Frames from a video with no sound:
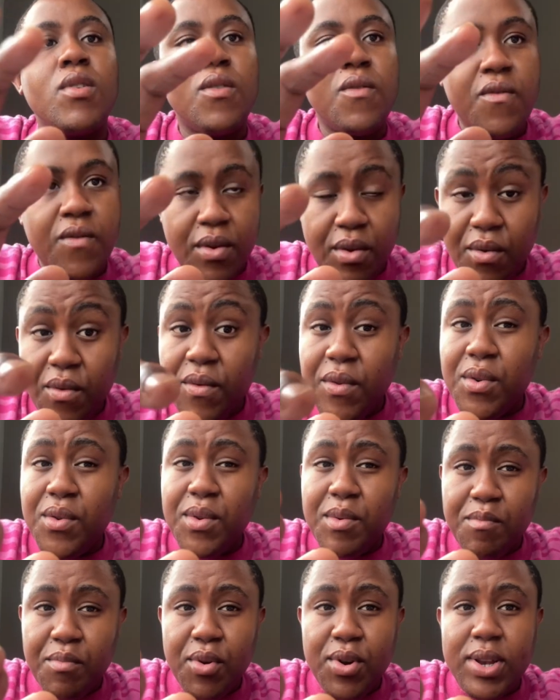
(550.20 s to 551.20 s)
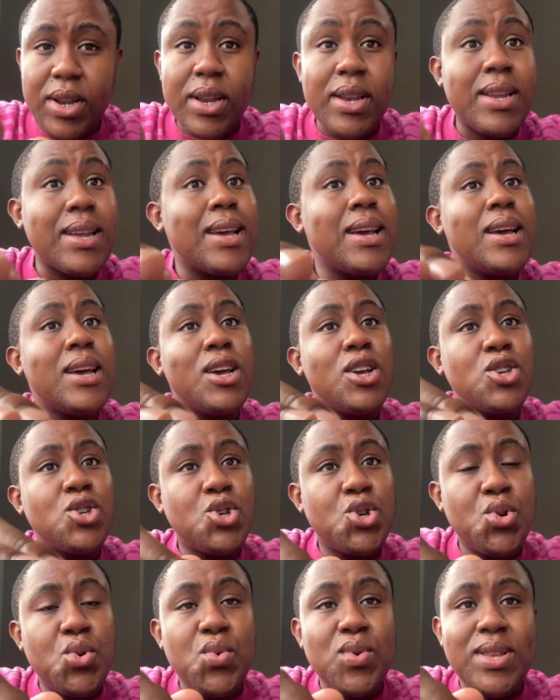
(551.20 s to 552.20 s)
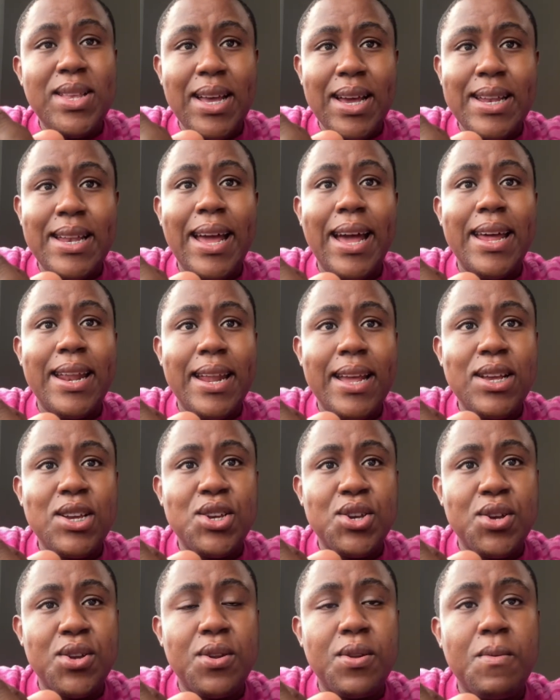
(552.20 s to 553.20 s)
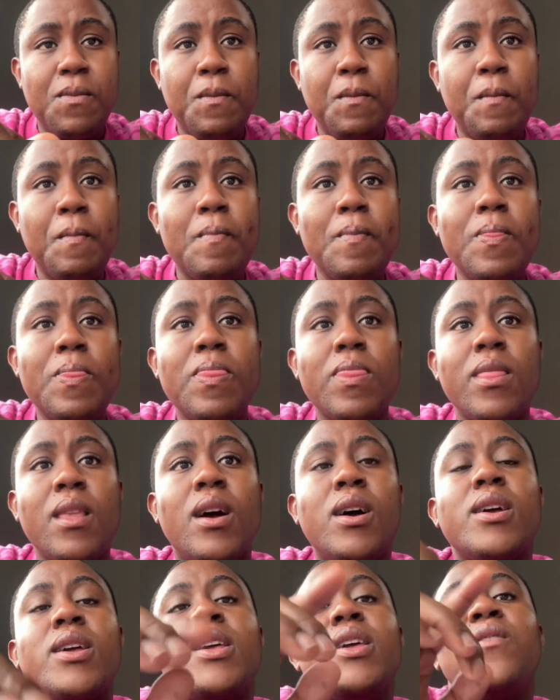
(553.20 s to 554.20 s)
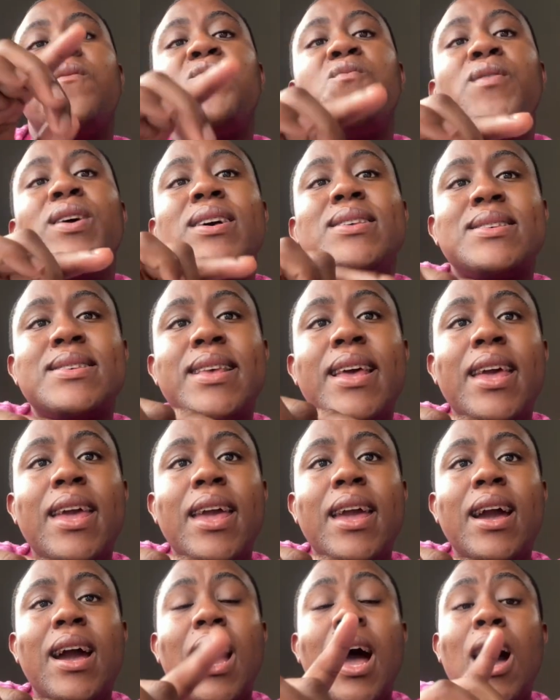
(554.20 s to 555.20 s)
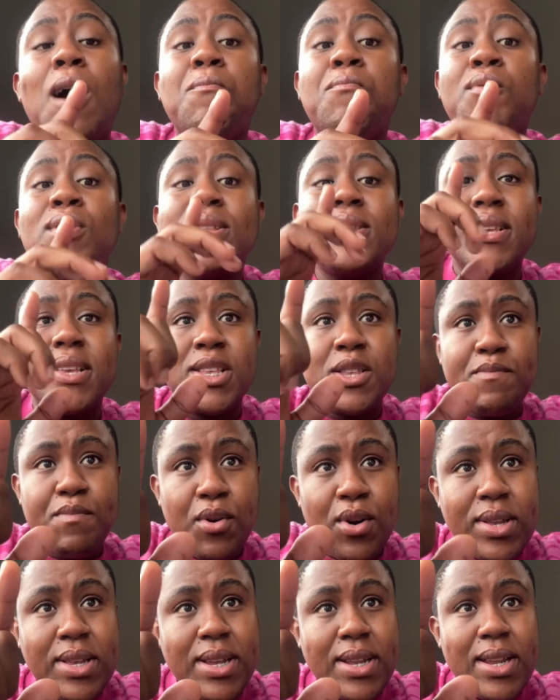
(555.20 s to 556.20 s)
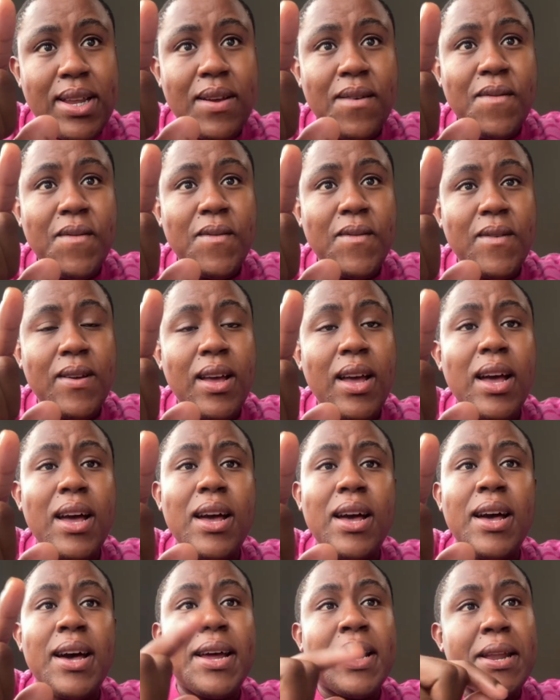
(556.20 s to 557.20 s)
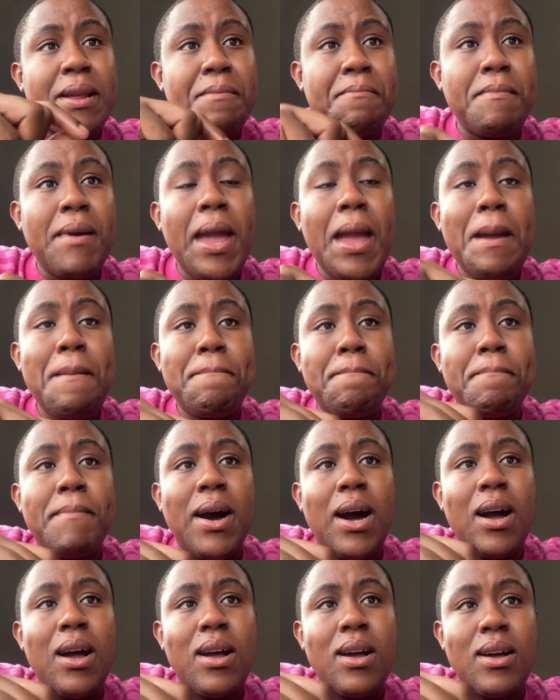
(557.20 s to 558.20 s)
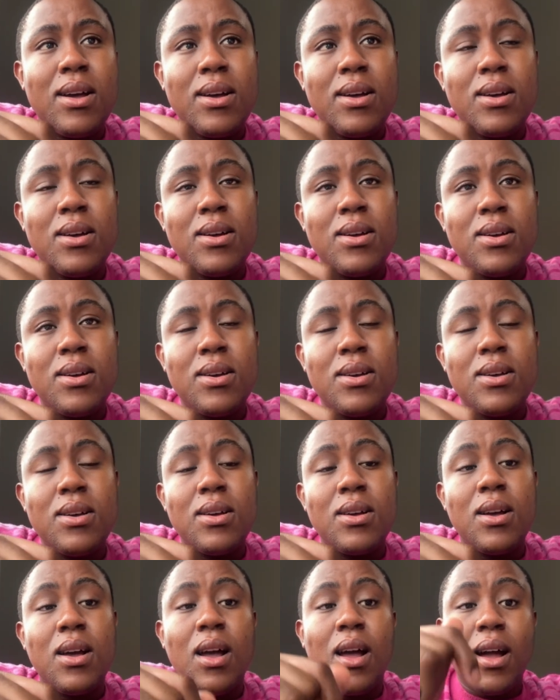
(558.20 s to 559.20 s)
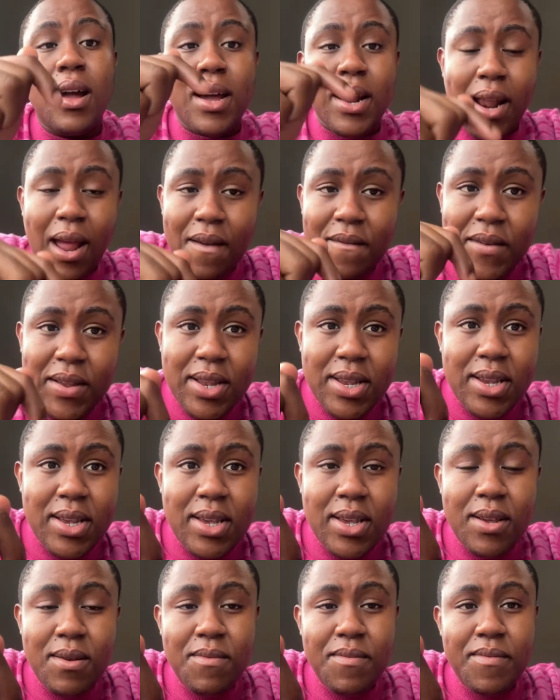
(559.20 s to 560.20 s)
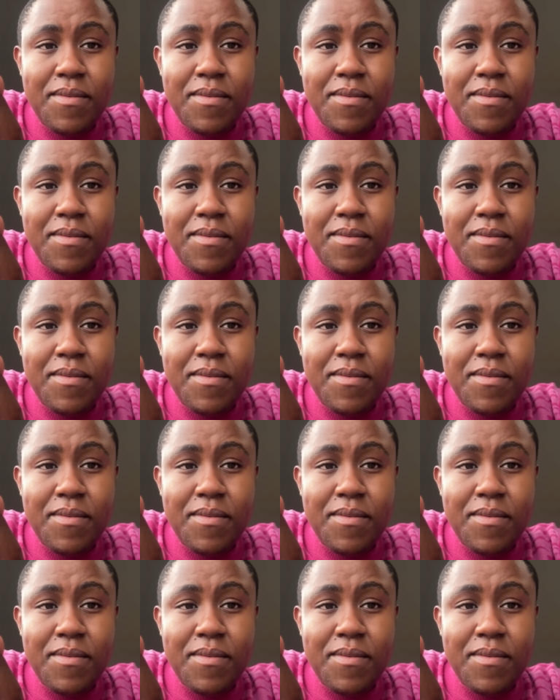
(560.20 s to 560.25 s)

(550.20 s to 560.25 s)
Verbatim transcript: Very, very important choose a direction. If we are saying upwards is positive, remember gravity